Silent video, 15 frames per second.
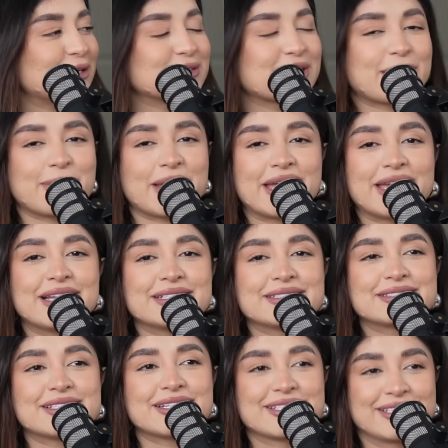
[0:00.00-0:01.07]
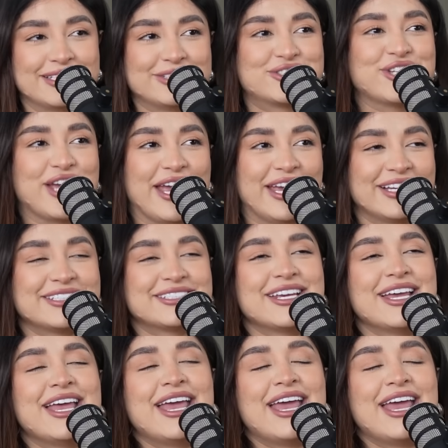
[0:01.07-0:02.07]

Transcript: I was like, am janked. I getting uh, janked?